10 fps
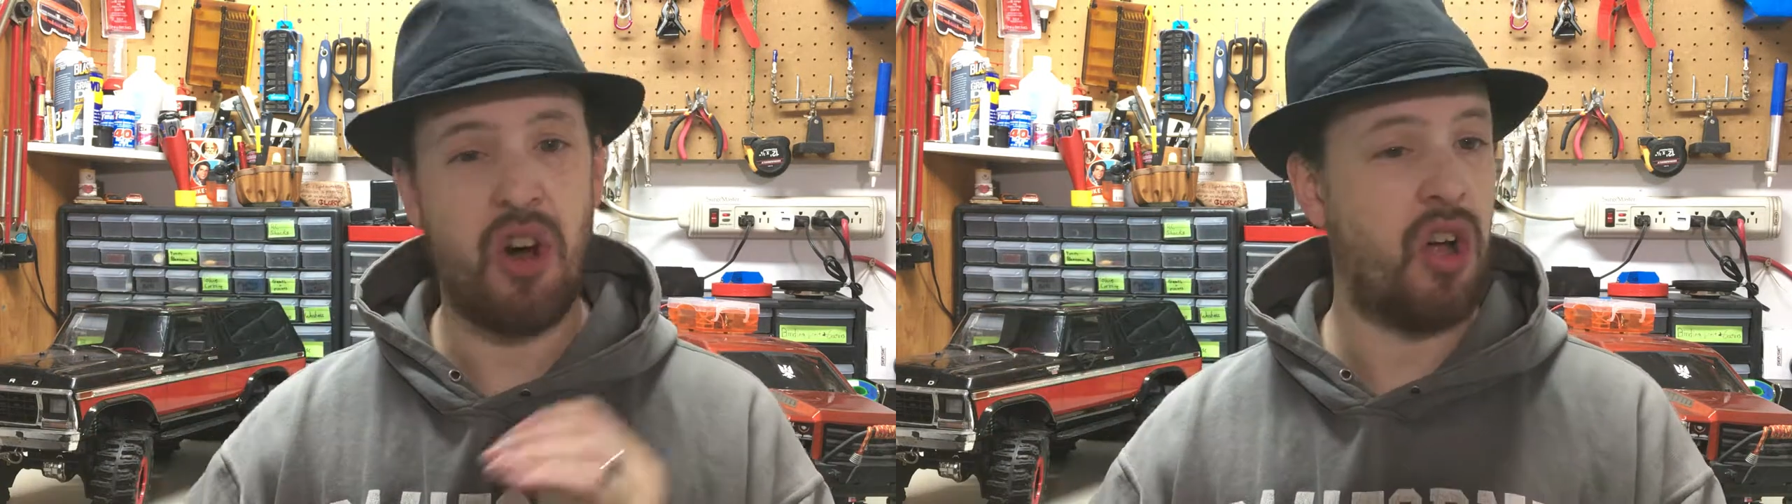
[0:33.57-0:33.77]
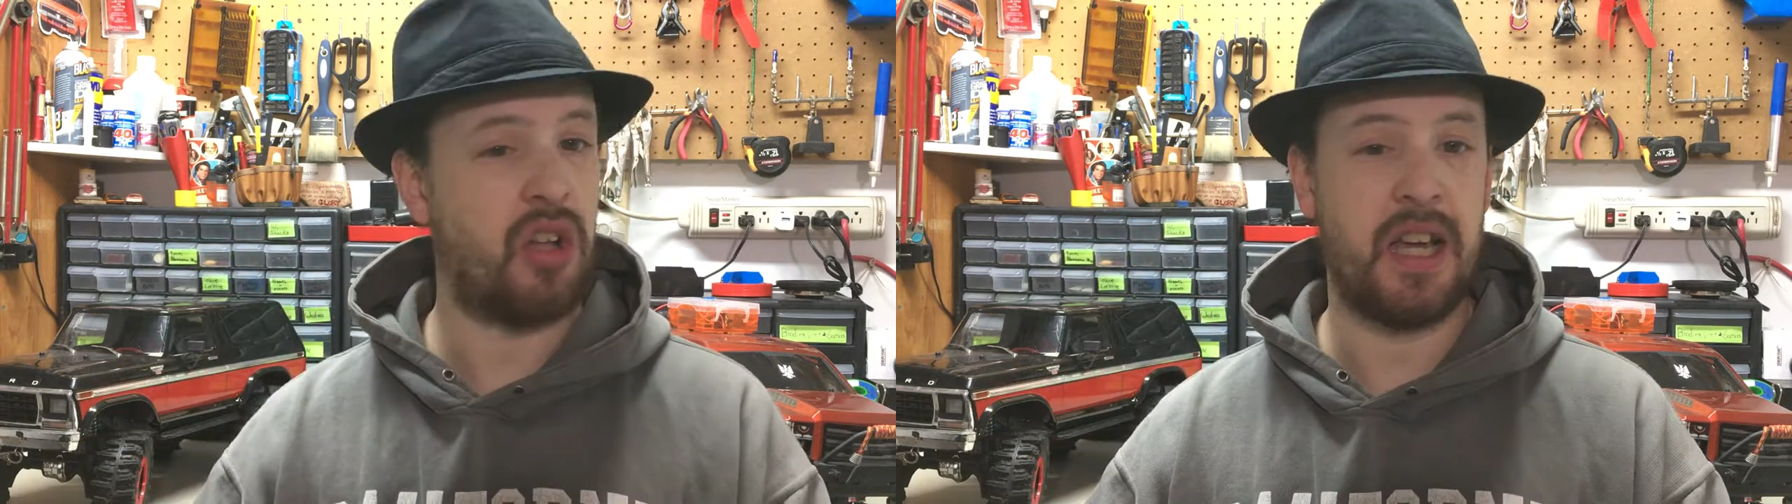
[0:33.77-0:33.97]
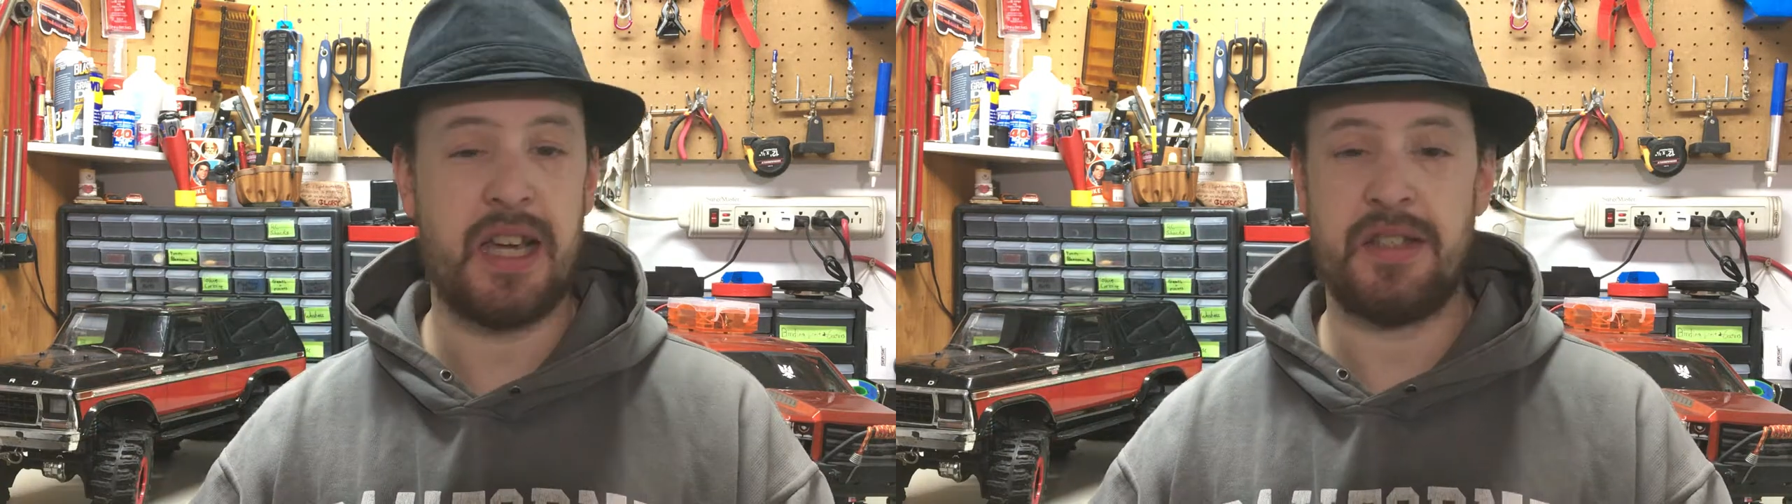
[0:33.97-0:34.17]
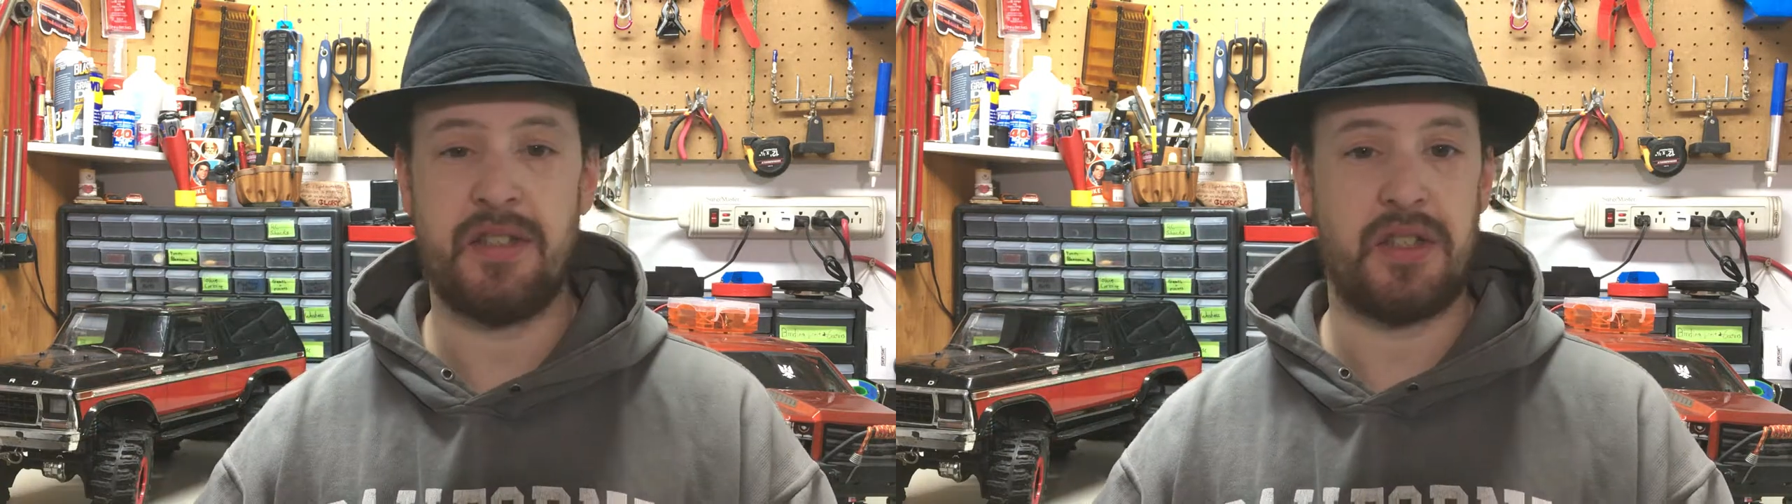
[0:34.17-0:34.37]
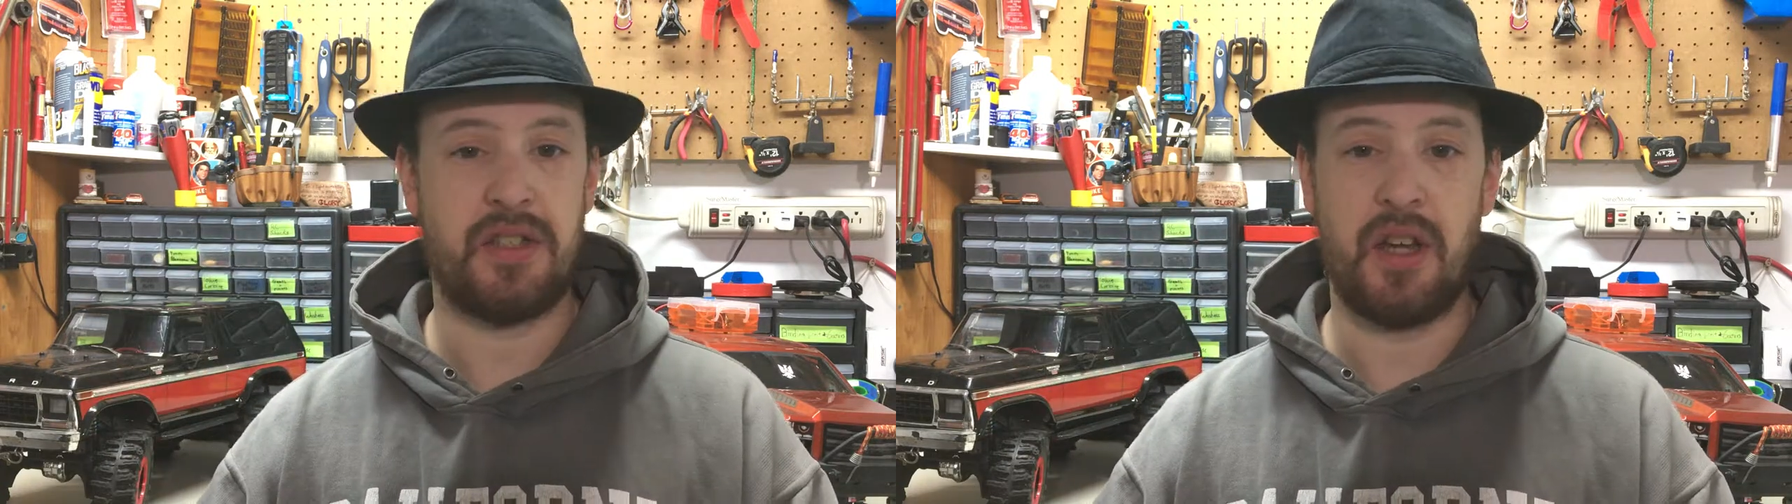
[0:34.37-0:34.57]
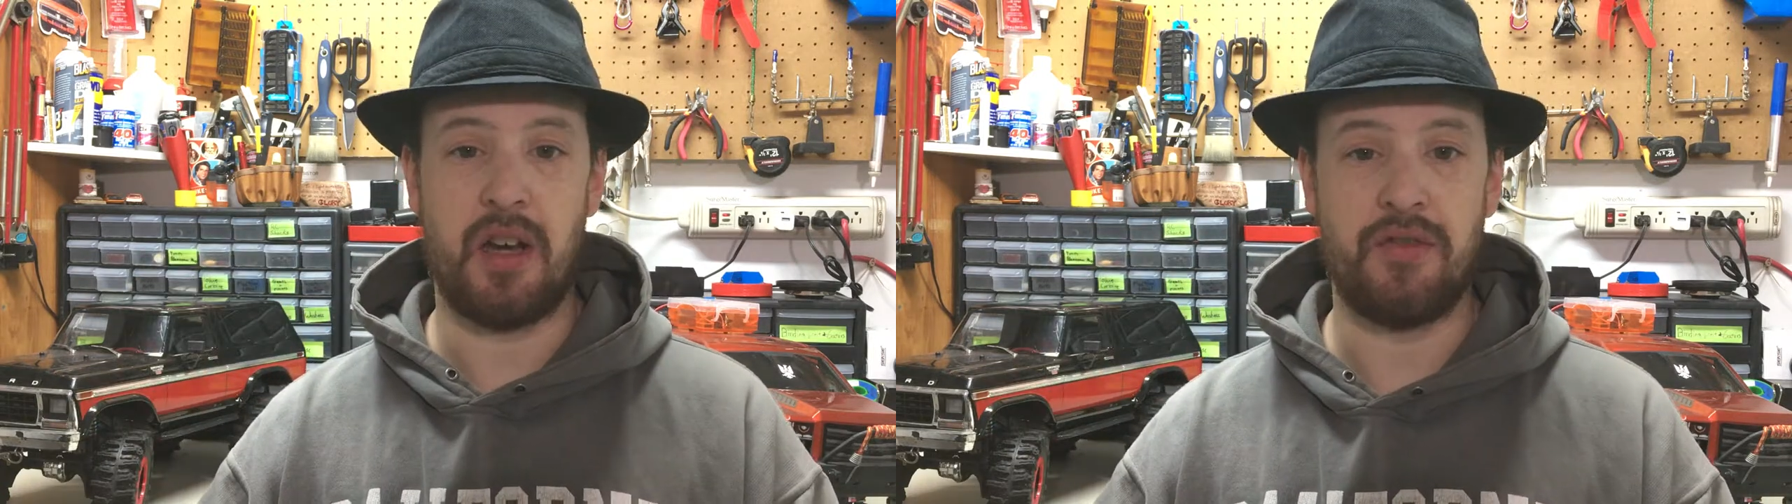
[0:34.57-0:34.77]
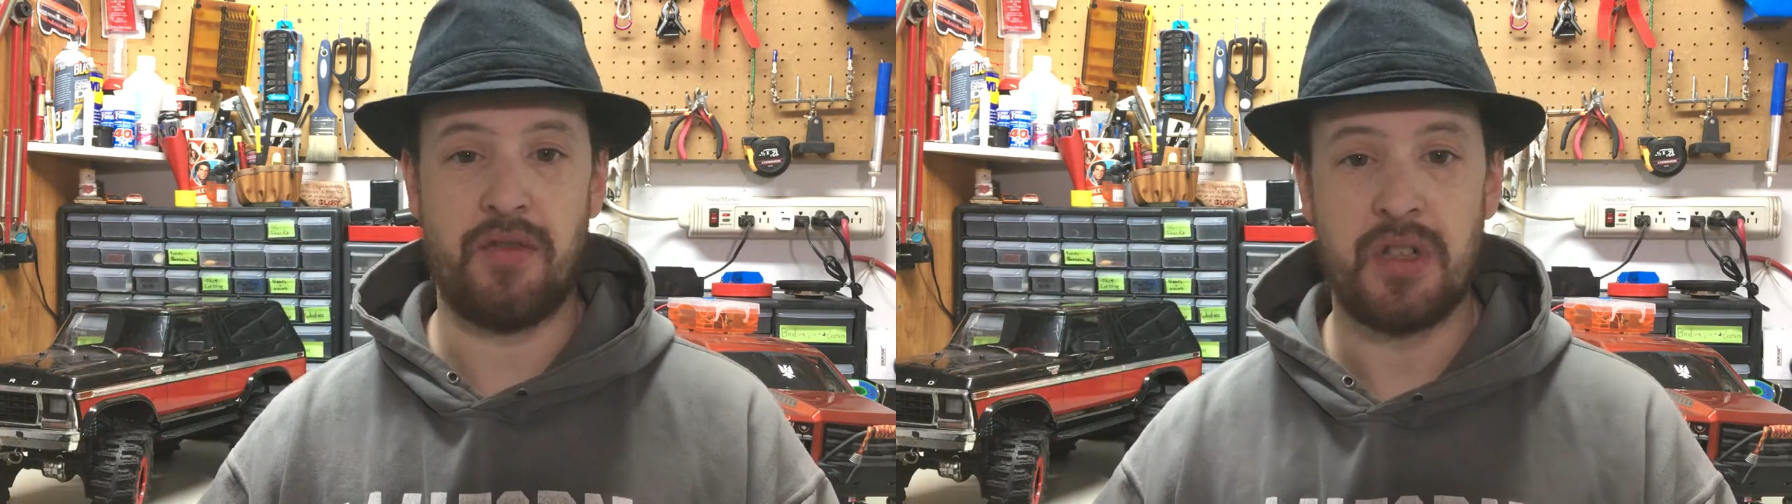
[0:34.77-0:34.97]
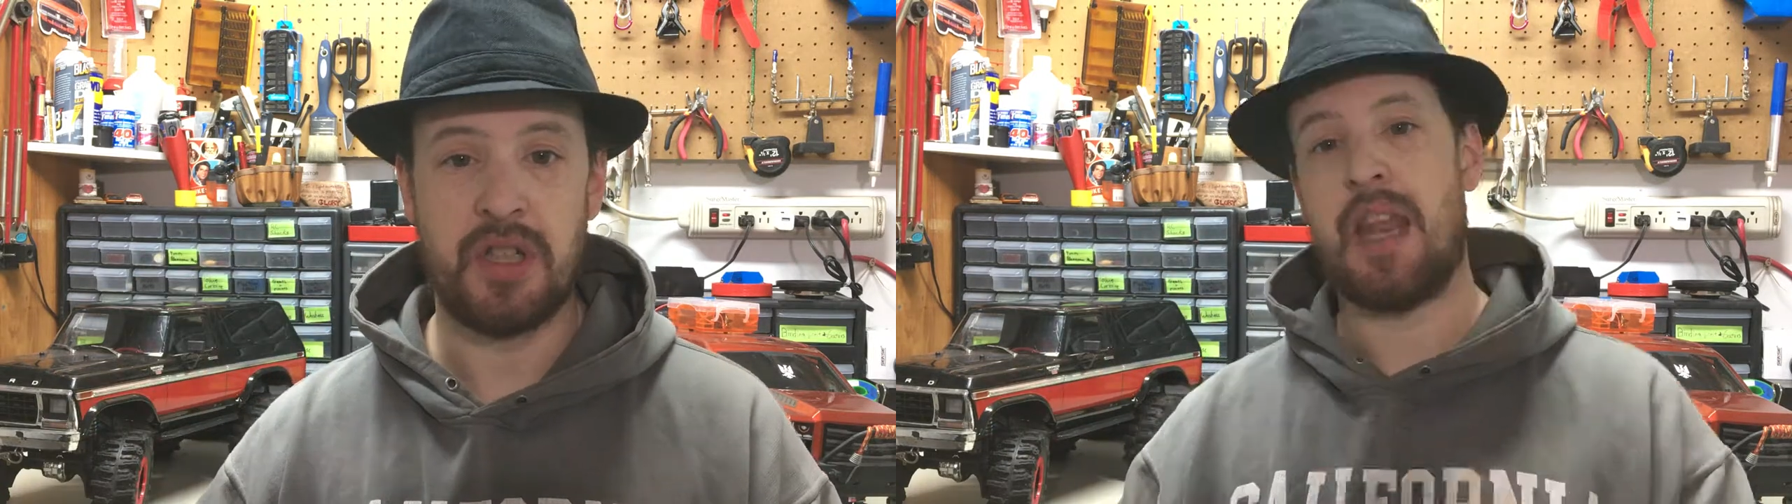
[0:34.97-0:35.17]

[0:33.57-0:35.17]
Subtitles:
all kinds of stuff.